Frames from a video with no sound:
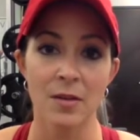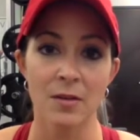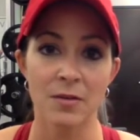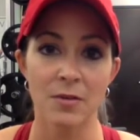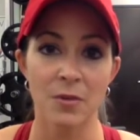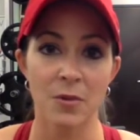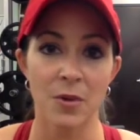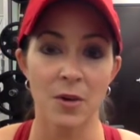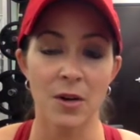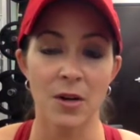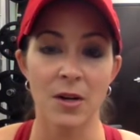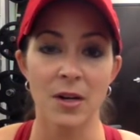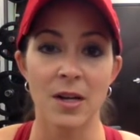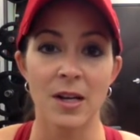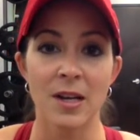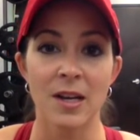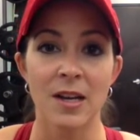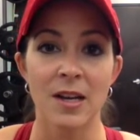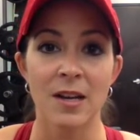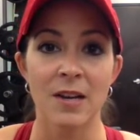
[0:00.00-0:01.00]
for
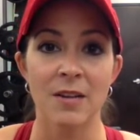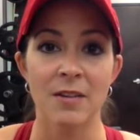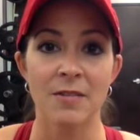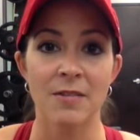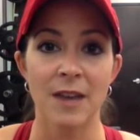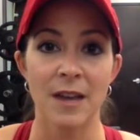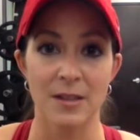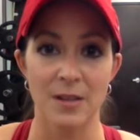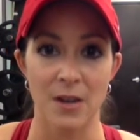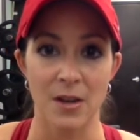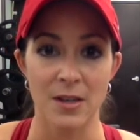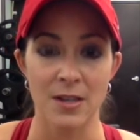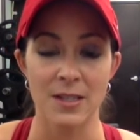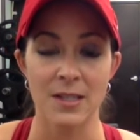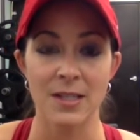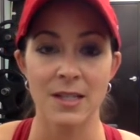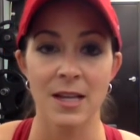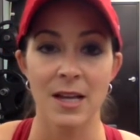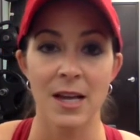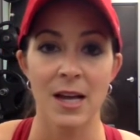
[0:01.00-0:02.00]
fat
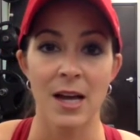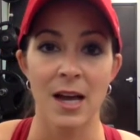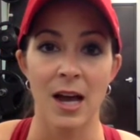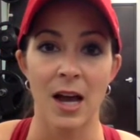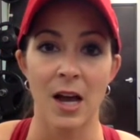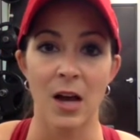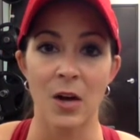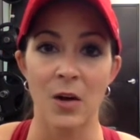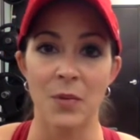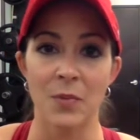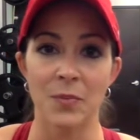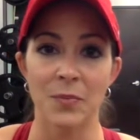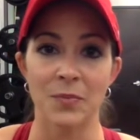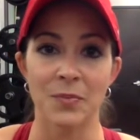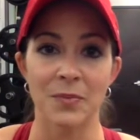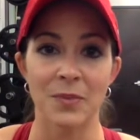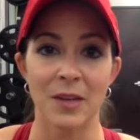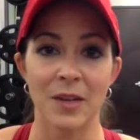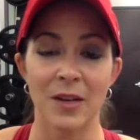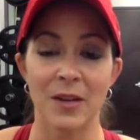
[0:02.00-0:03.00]
loss.
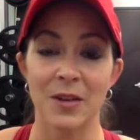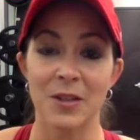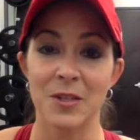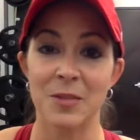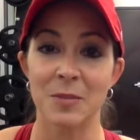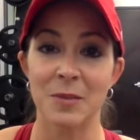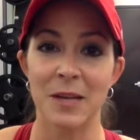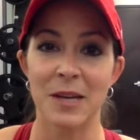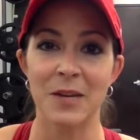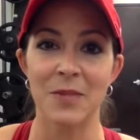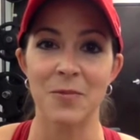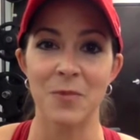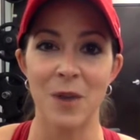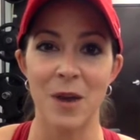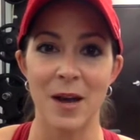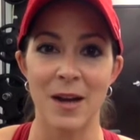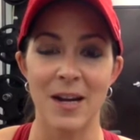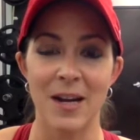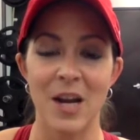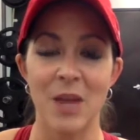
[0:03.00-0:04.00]
And I'll explain
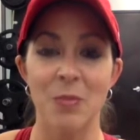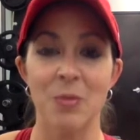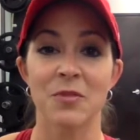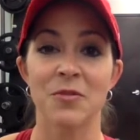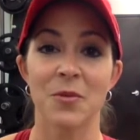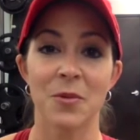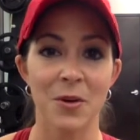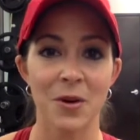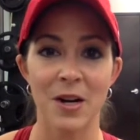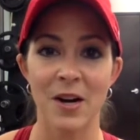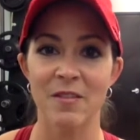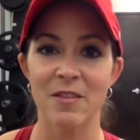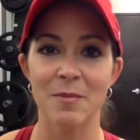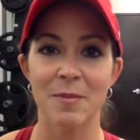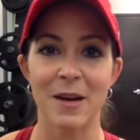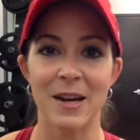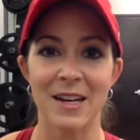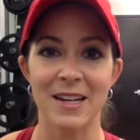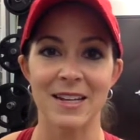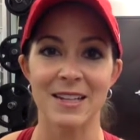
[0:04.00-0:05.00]
why. Now, before
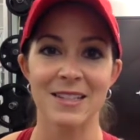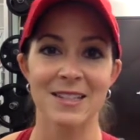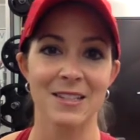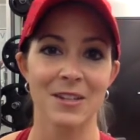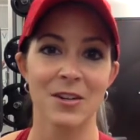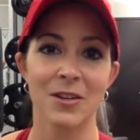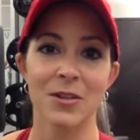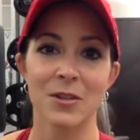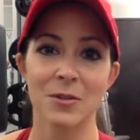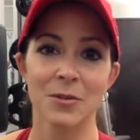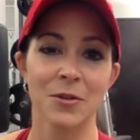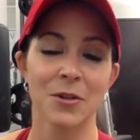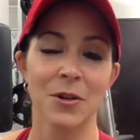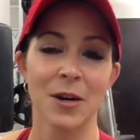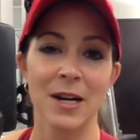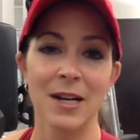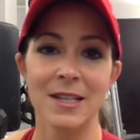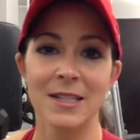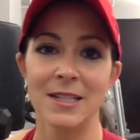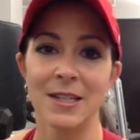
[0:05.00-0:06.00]
everybody gets all
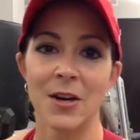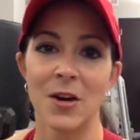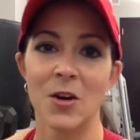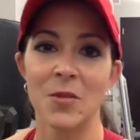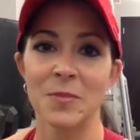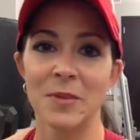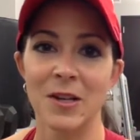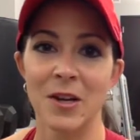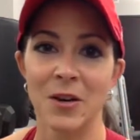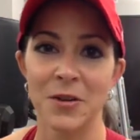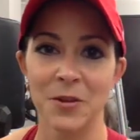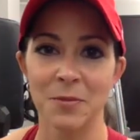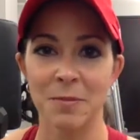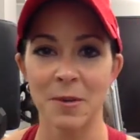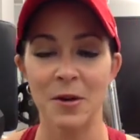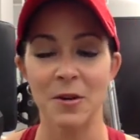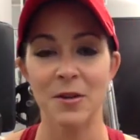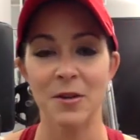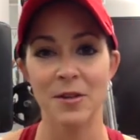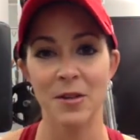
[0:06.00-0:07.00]
crazy on me, all you
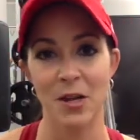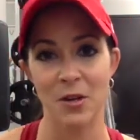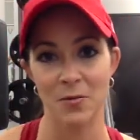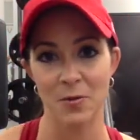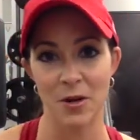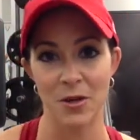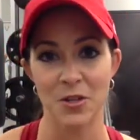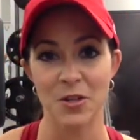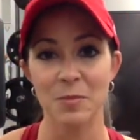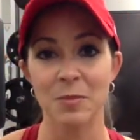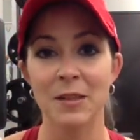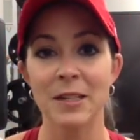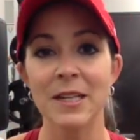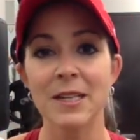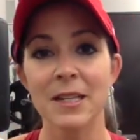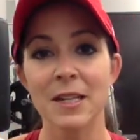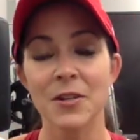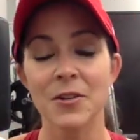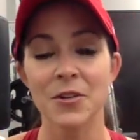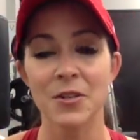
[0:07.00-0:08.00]
marathon runners, please
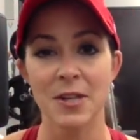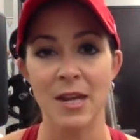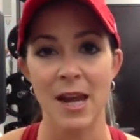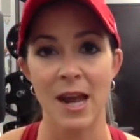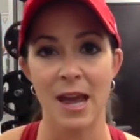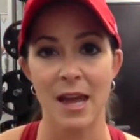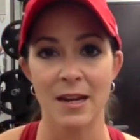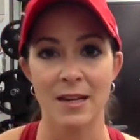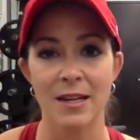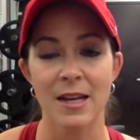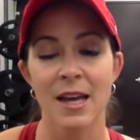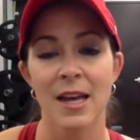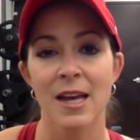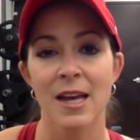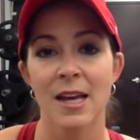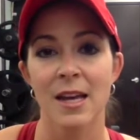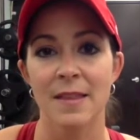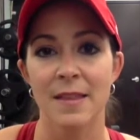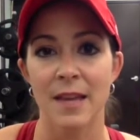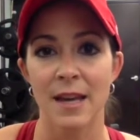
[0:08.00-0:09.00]
understand
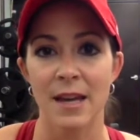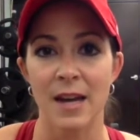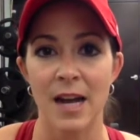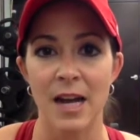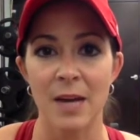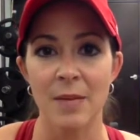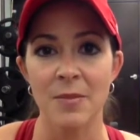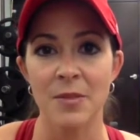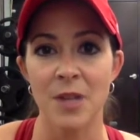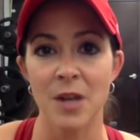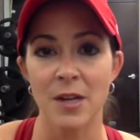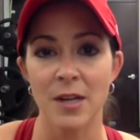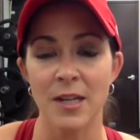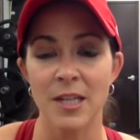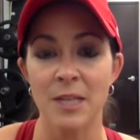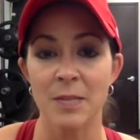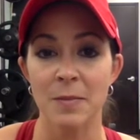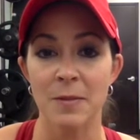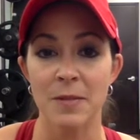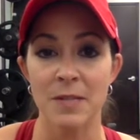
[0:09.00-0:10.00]
that I am talking
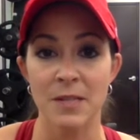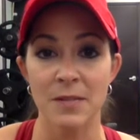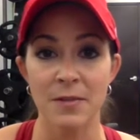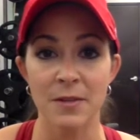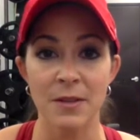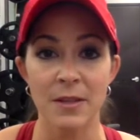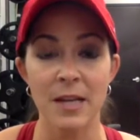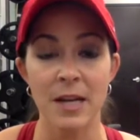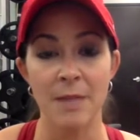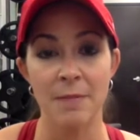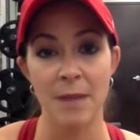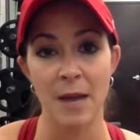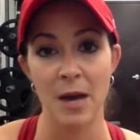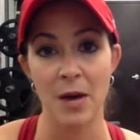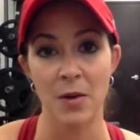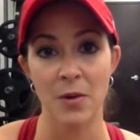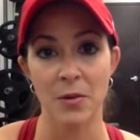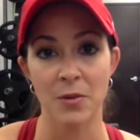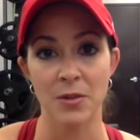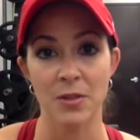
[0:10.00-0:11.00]
specifically
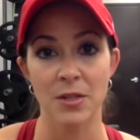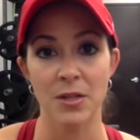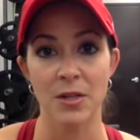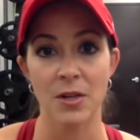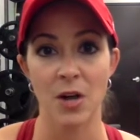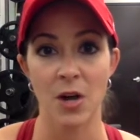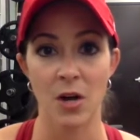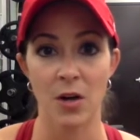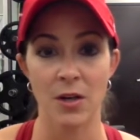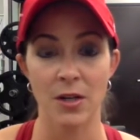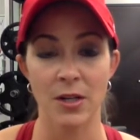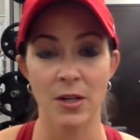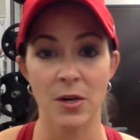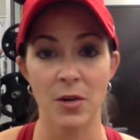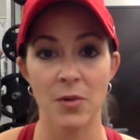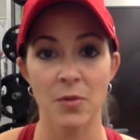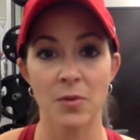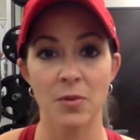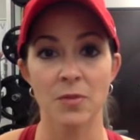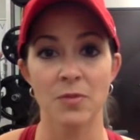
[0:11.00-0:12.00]
about
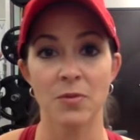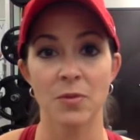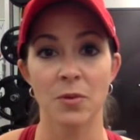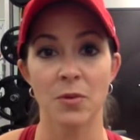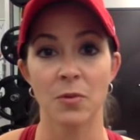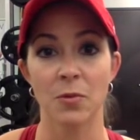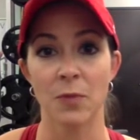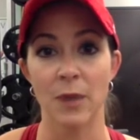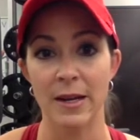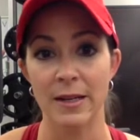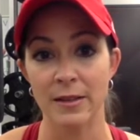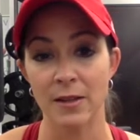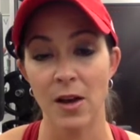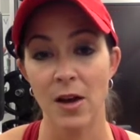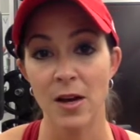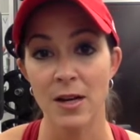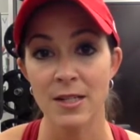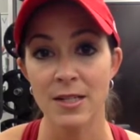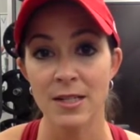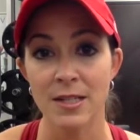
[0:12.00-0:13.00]
cardio for weight
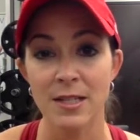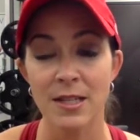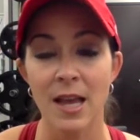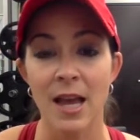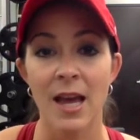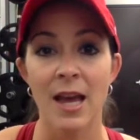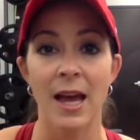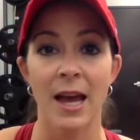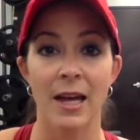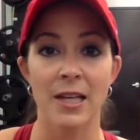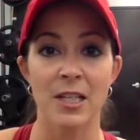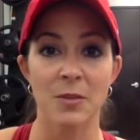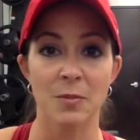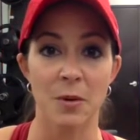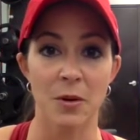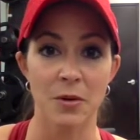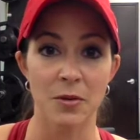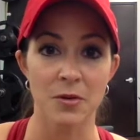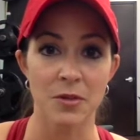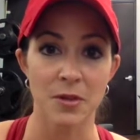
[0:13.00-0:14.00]
loss as
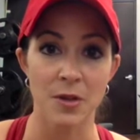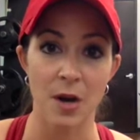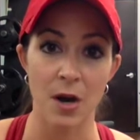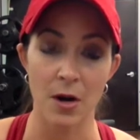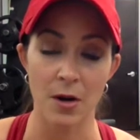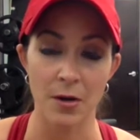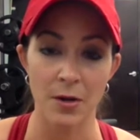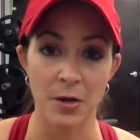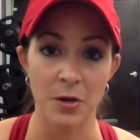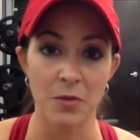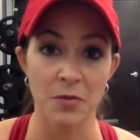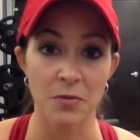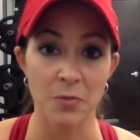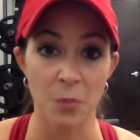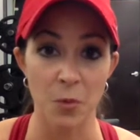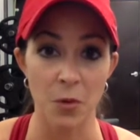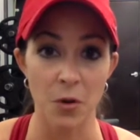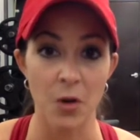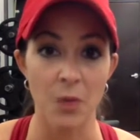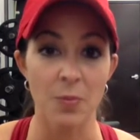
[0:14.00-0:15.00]
opposed to cardio
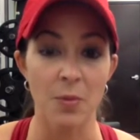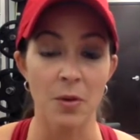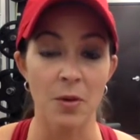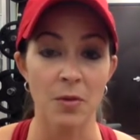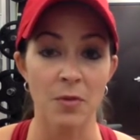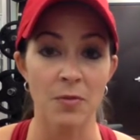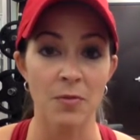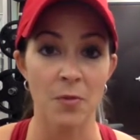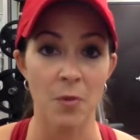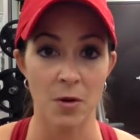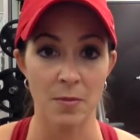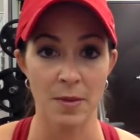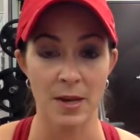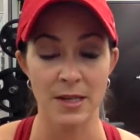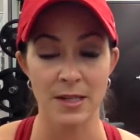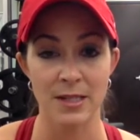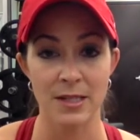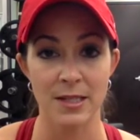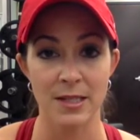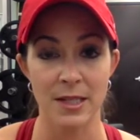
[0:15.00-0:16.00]
for
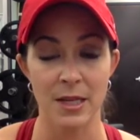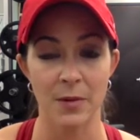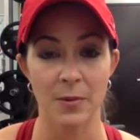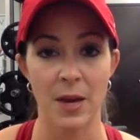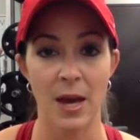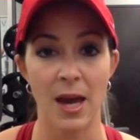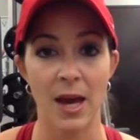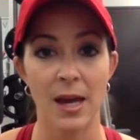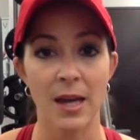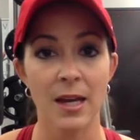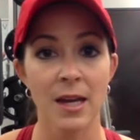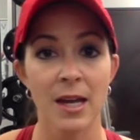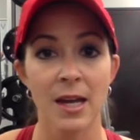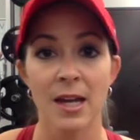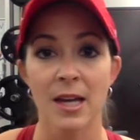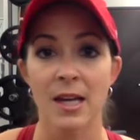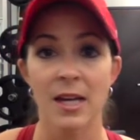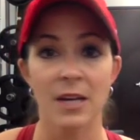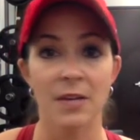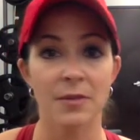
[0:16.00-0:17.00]
performance, okay?
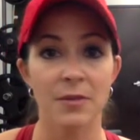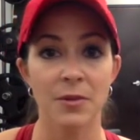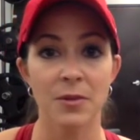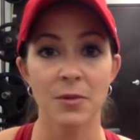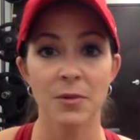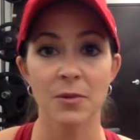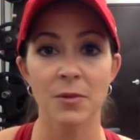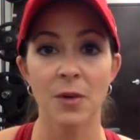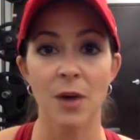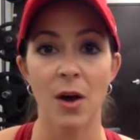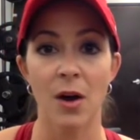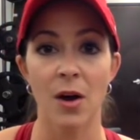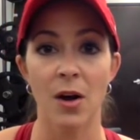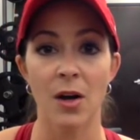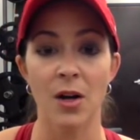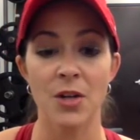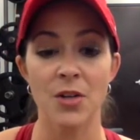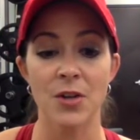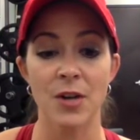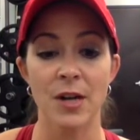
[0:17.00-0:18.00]
If you
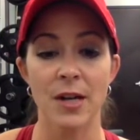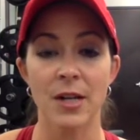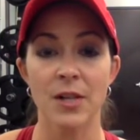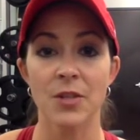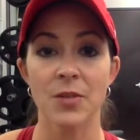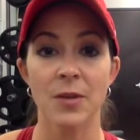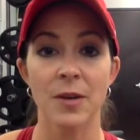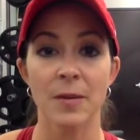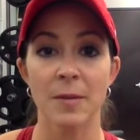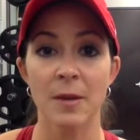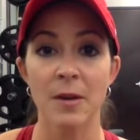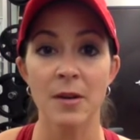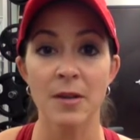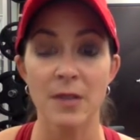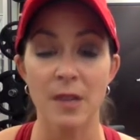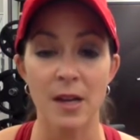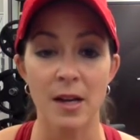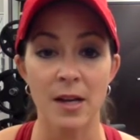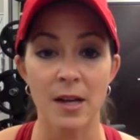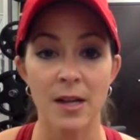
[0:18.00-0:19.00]
are training to run a
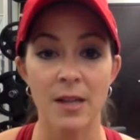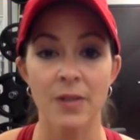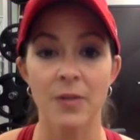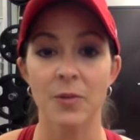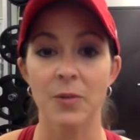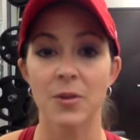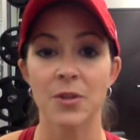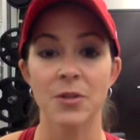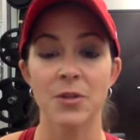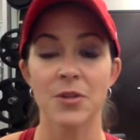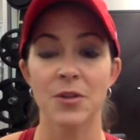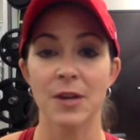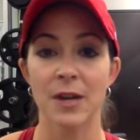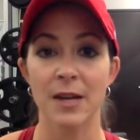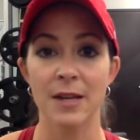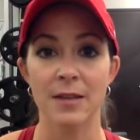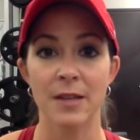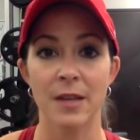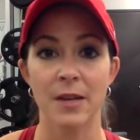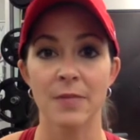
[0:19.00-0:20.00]
marathon or do a
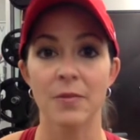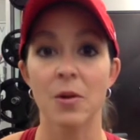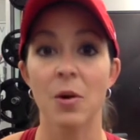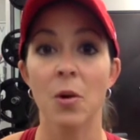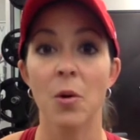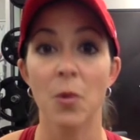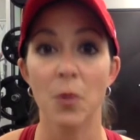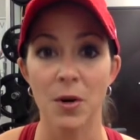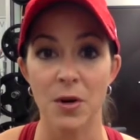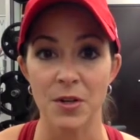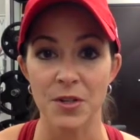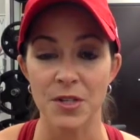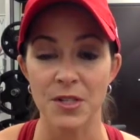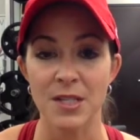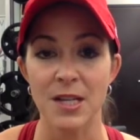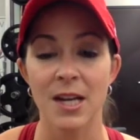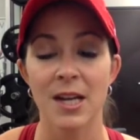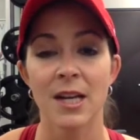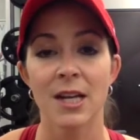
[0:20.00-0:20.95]
triathlon, of course,